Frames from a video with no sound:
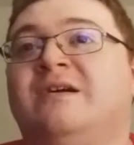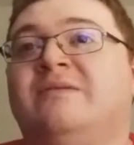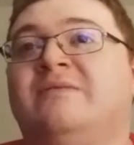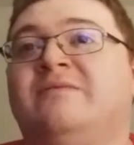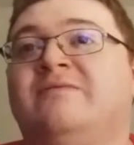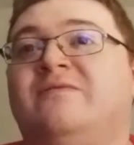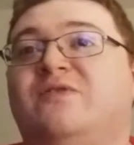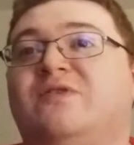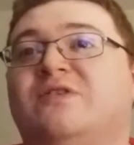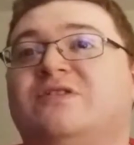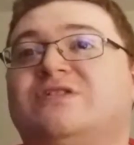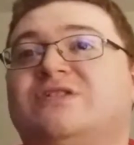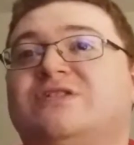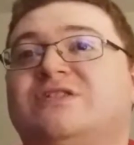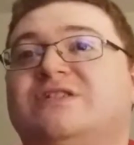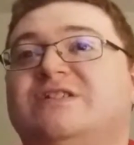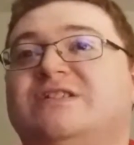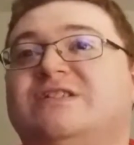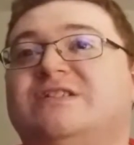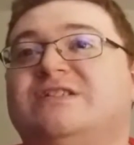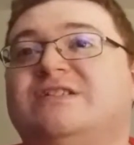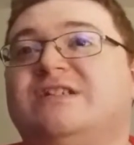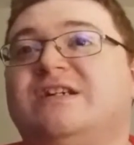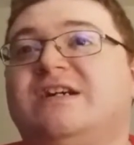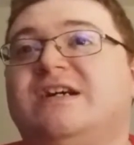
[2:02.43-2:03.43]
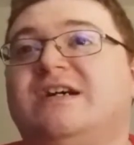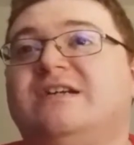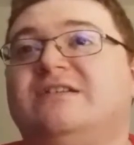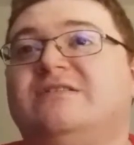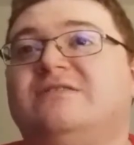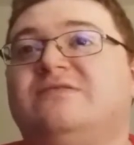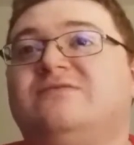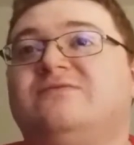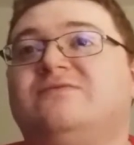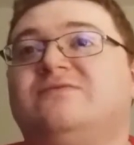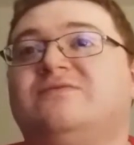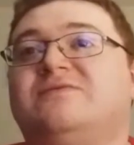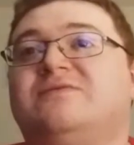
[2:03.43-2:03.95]
Fortunately,
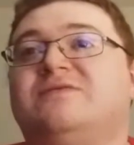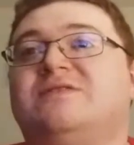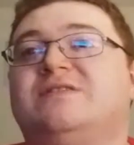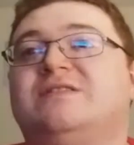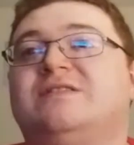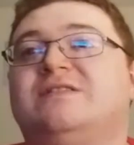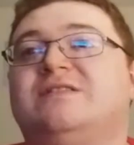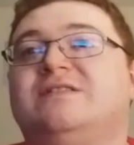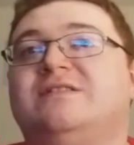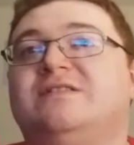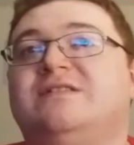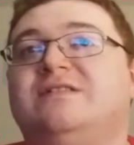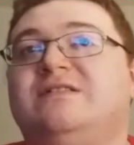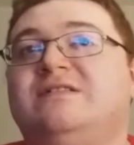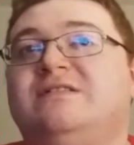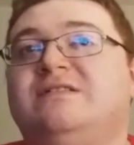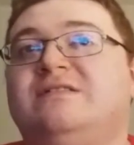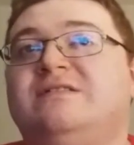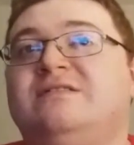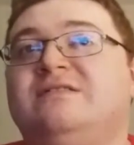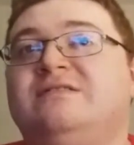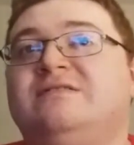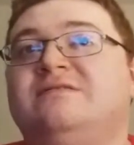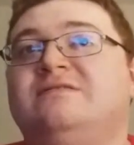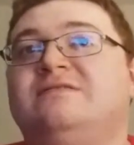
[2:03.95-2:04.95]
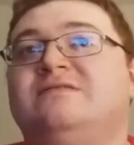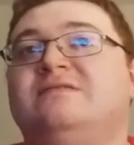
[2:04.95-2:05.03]
Styles, he